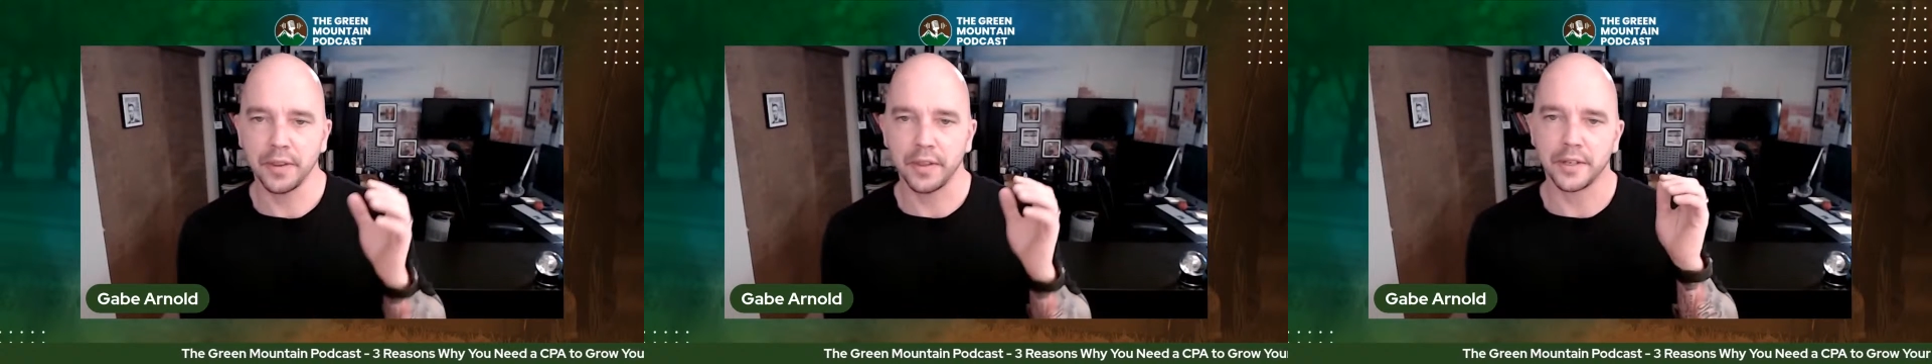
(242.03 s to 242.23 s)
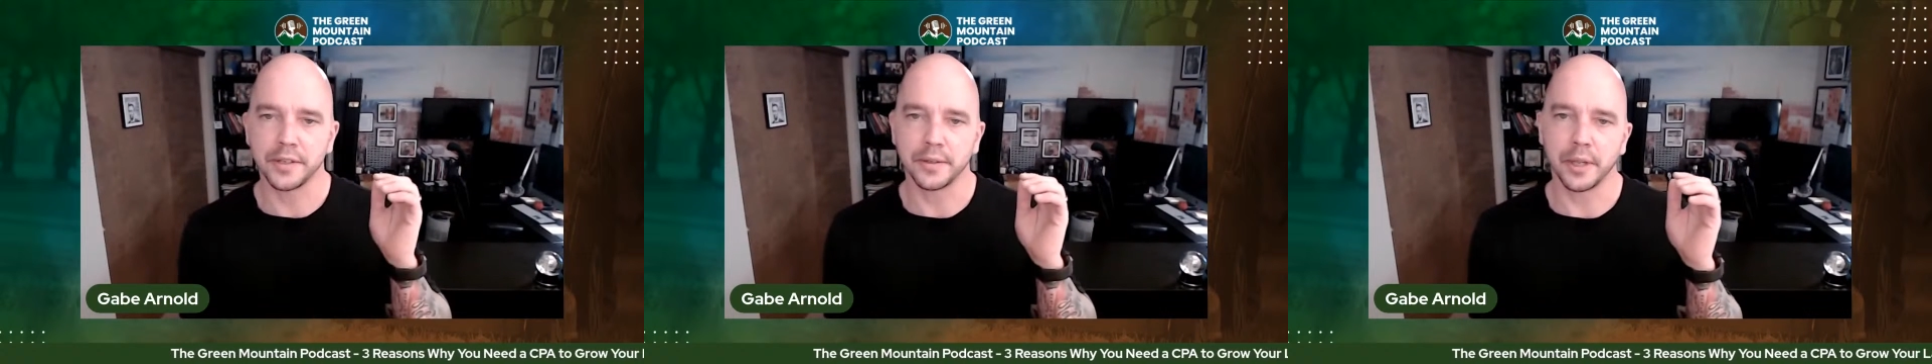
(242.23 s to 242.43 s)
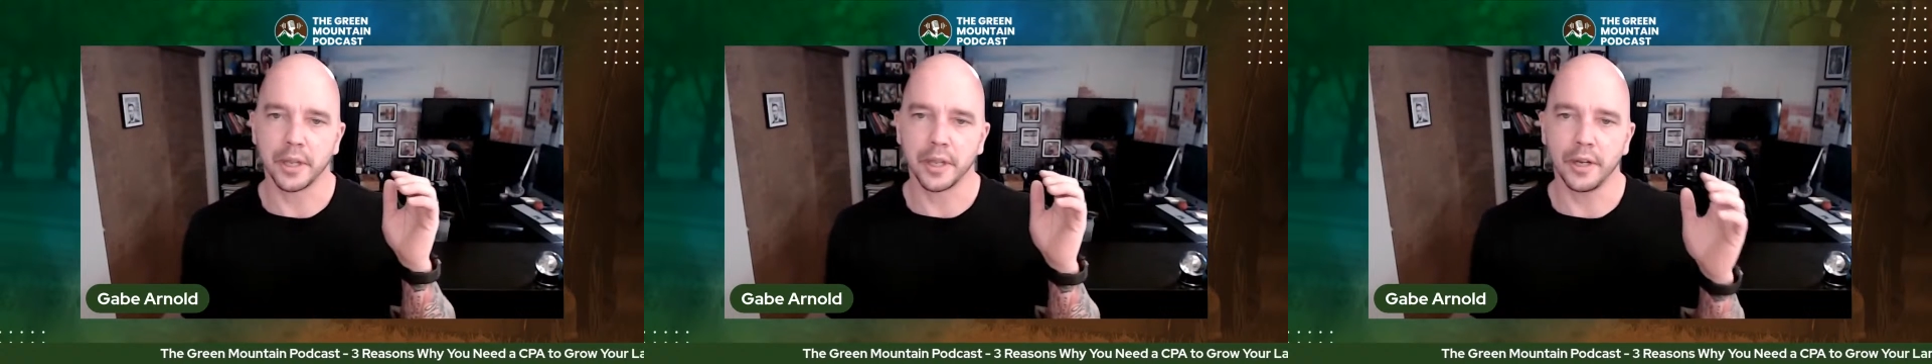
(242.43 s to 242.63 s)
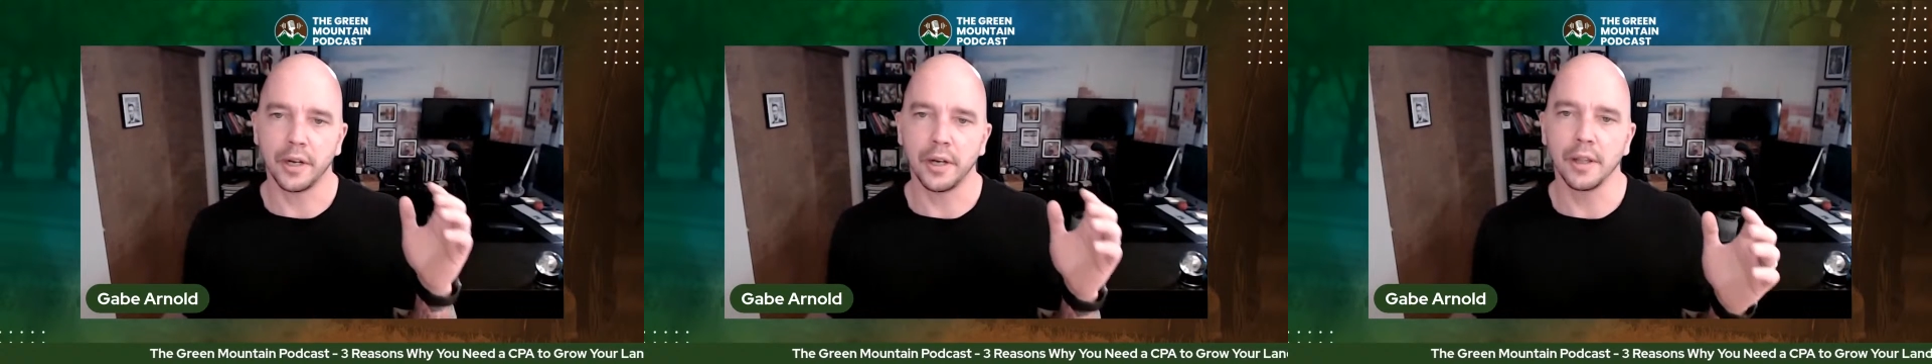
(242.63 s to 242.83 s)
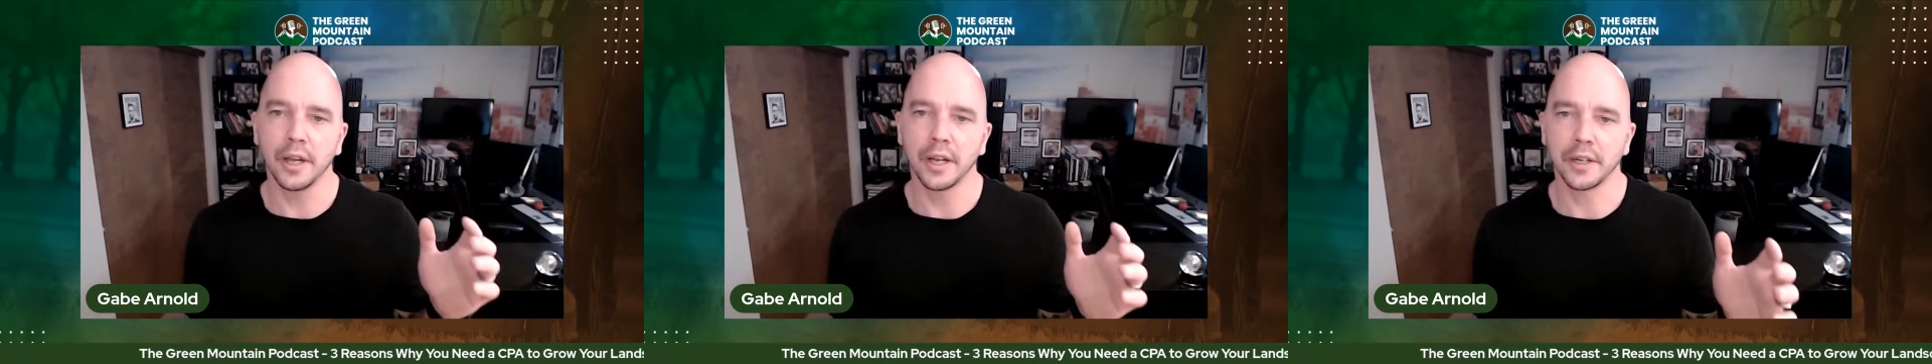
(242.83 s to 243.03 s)
than doing it
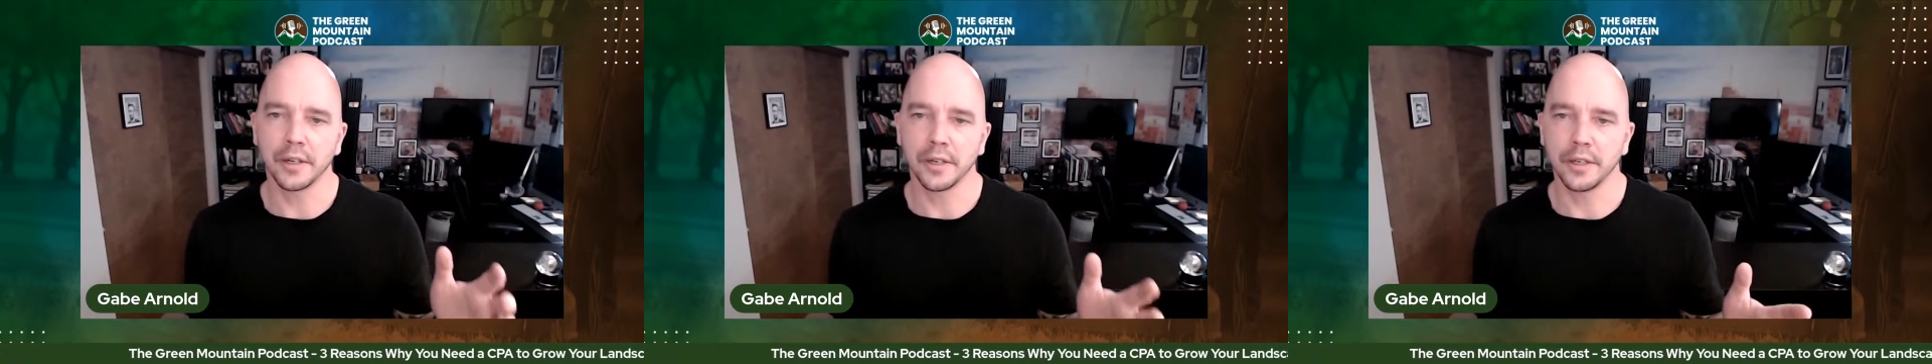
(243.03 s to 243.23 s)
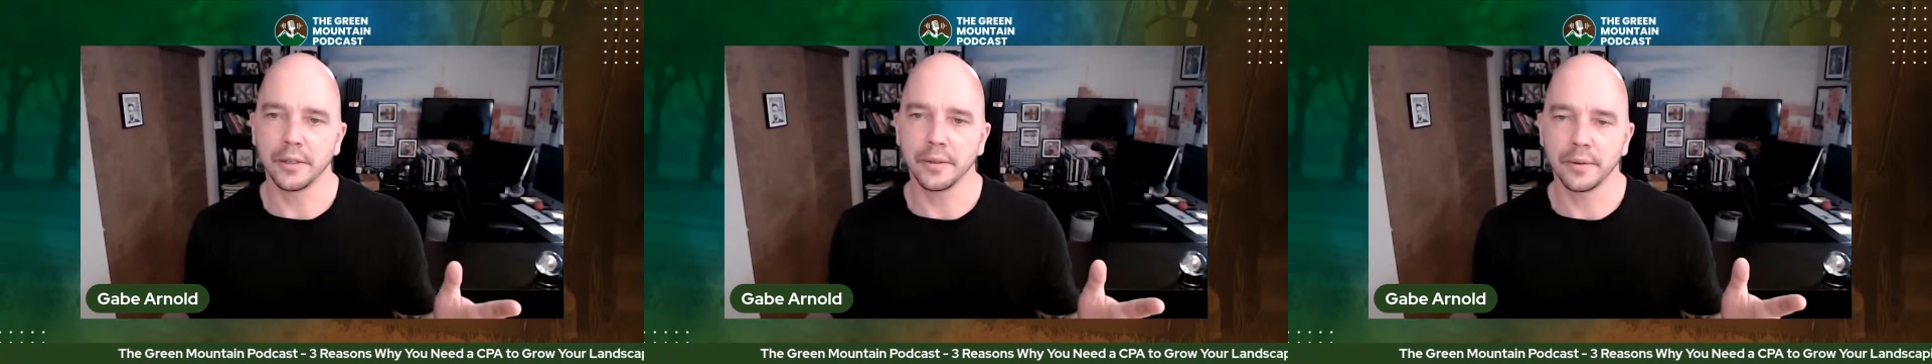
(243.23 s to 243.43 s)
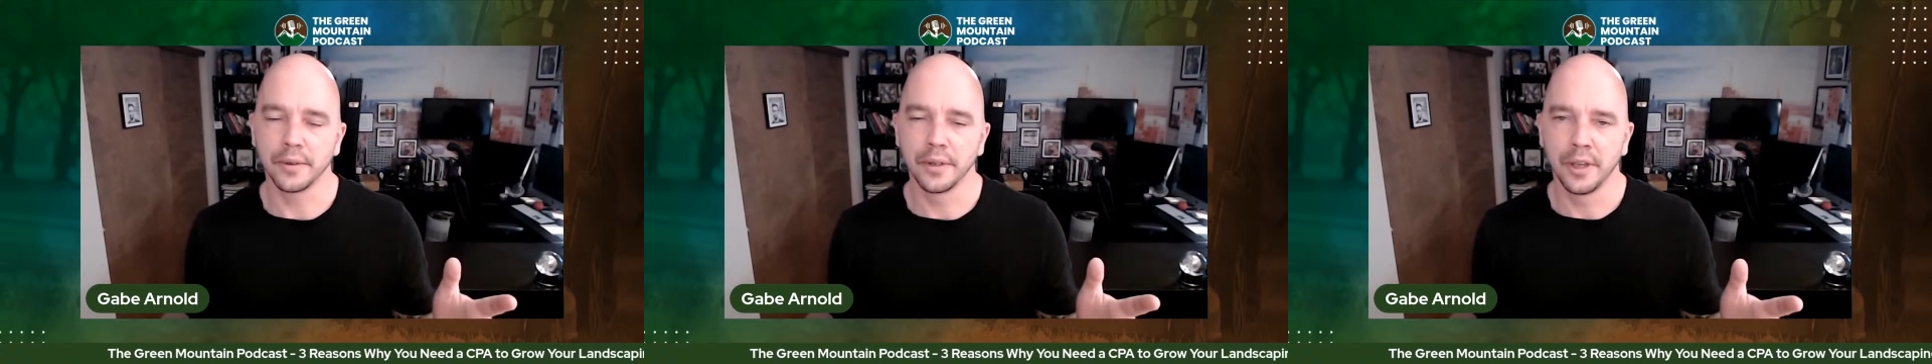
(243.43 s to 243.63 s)
all on your own.